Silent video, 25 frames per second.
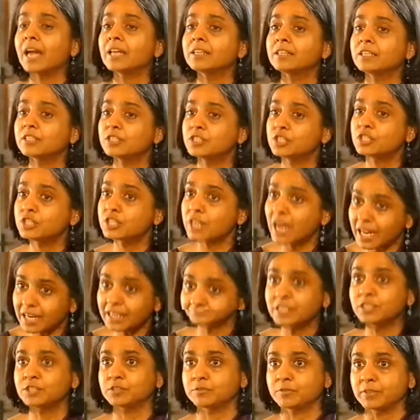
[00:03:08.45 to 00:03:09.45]
And the
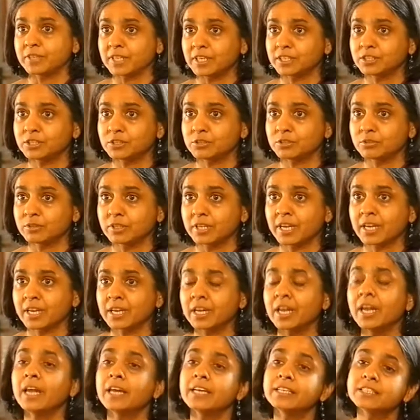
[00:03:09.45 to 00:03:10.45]
challenge for us to
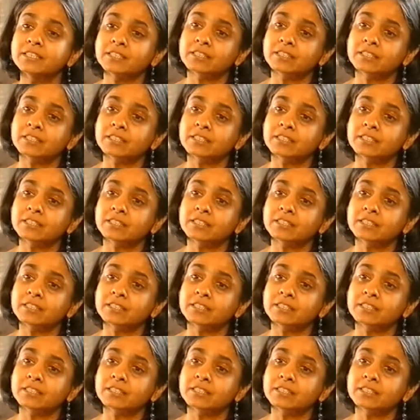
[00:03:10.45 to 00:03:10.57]
think,